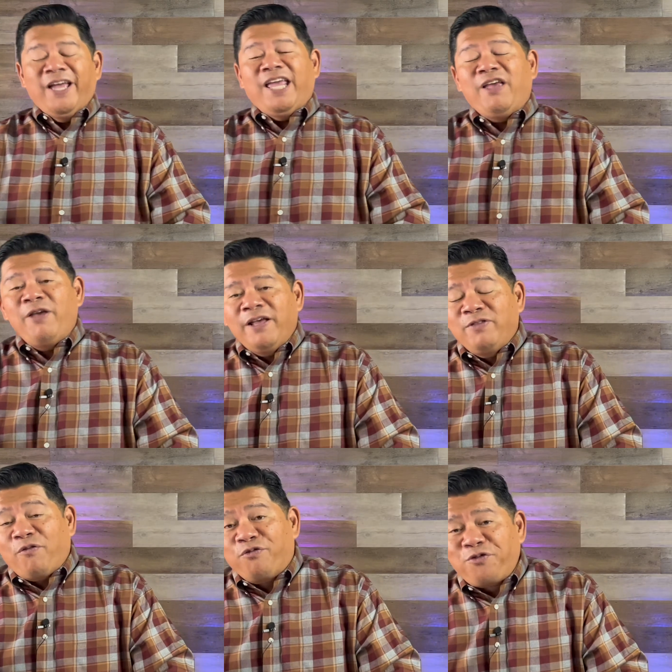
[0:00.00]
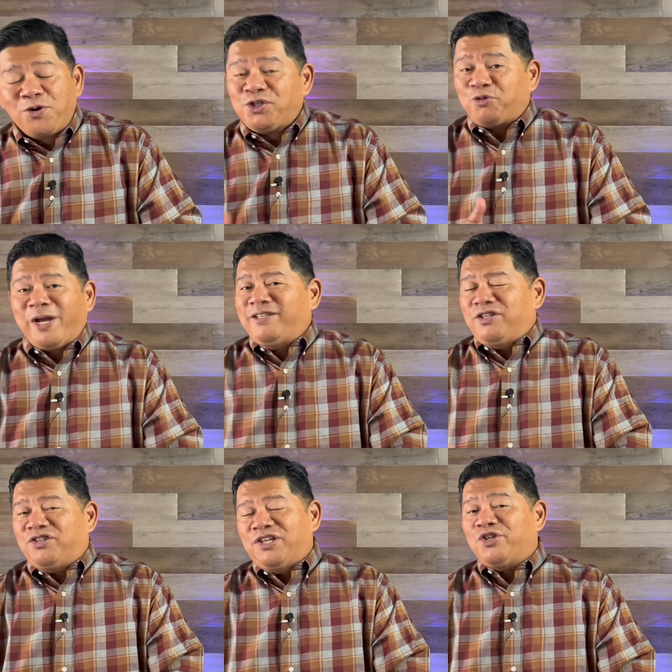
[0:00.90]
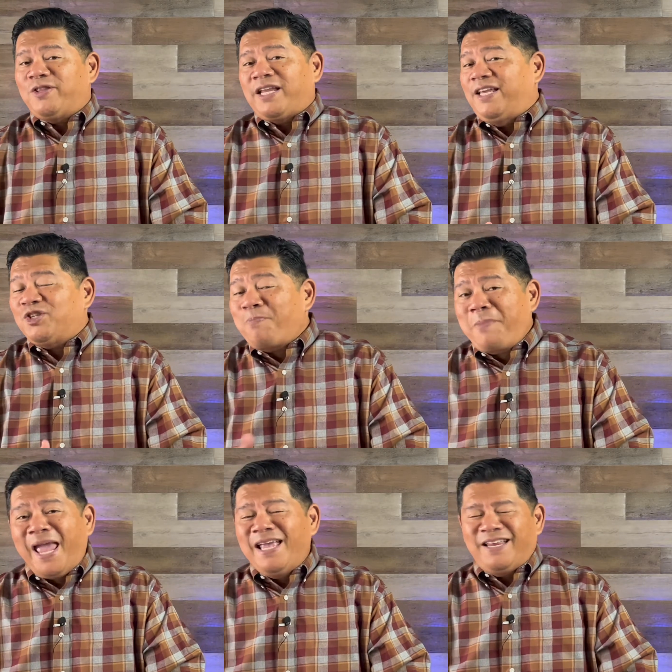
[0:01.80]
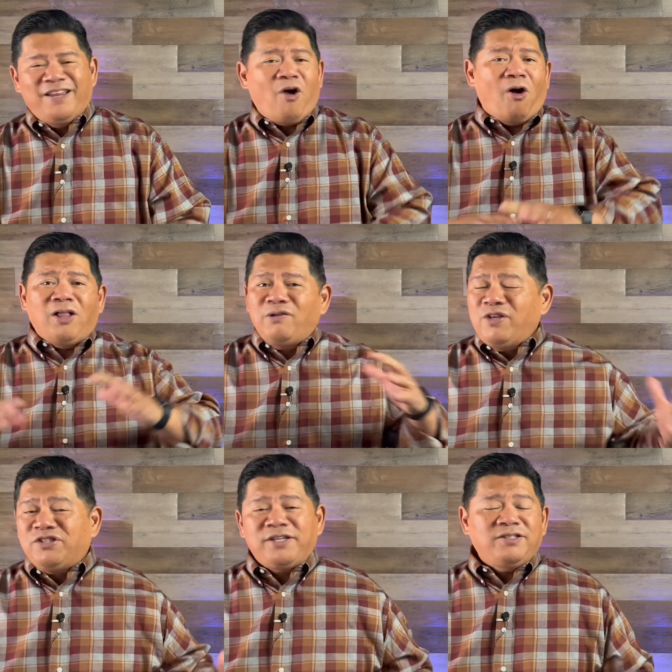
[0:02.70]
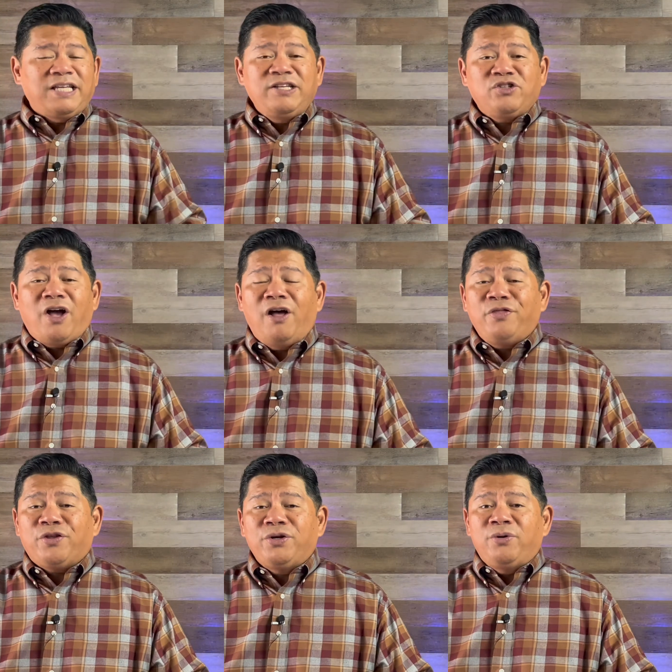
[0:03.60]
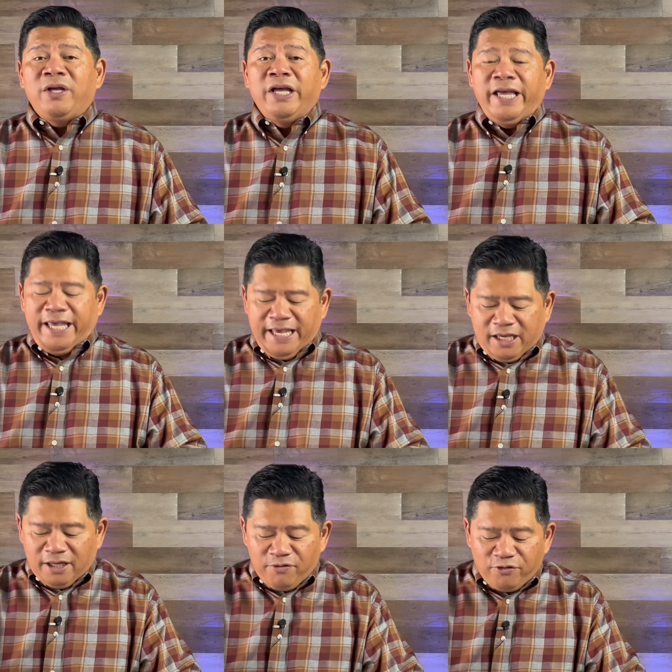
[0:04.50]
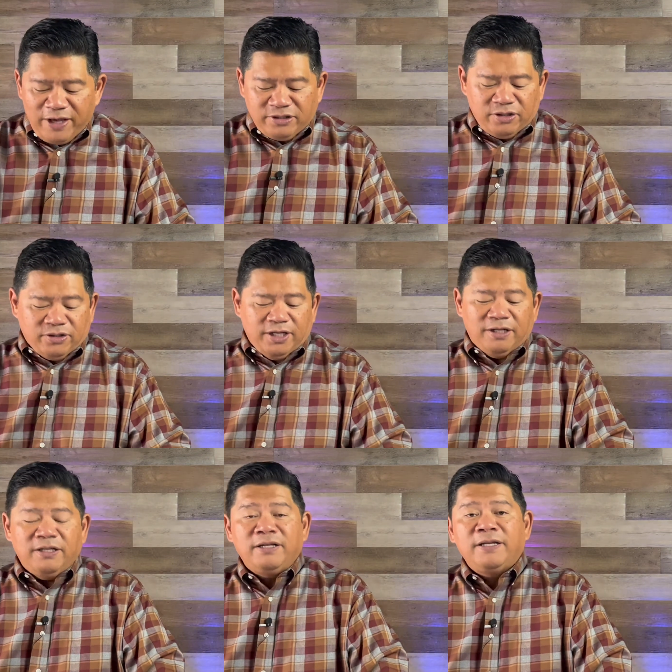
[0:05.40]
The first right decision that he's made in all of these things that he's gone through, he confesses it.